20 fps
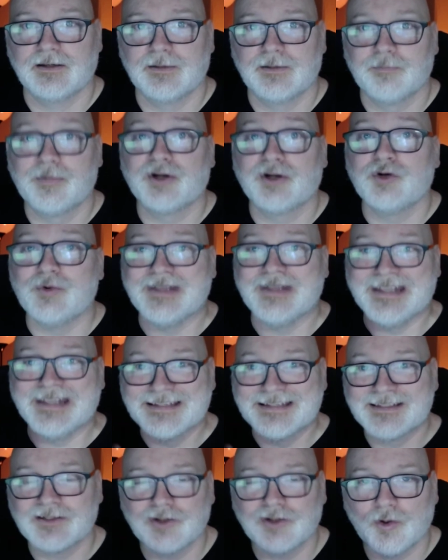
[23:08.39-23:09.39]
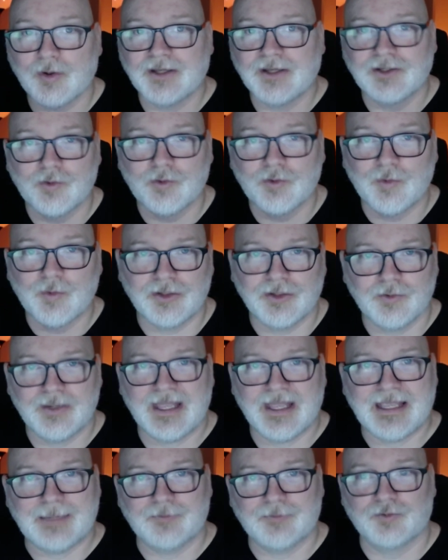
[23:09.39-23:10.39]
but who isn't going to win you
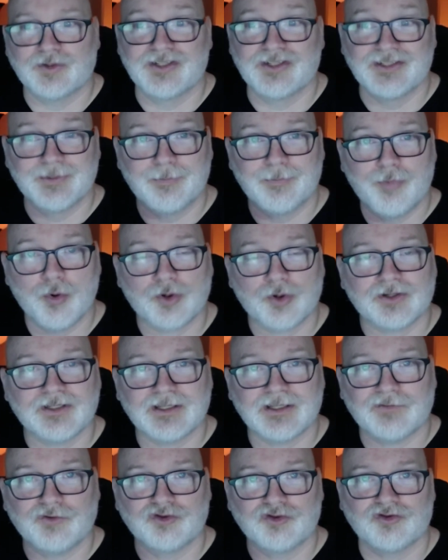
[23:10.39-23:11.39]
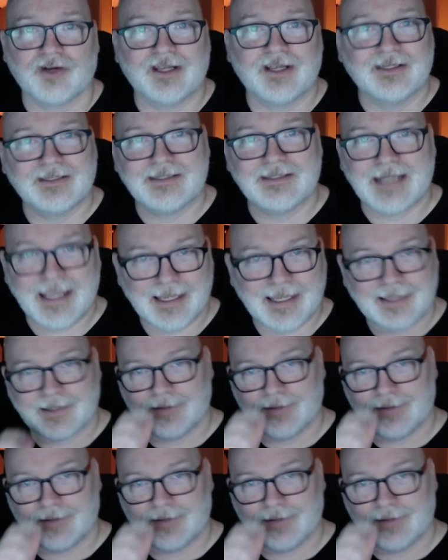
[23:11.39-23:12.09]
games, which is important if you're trying to tank.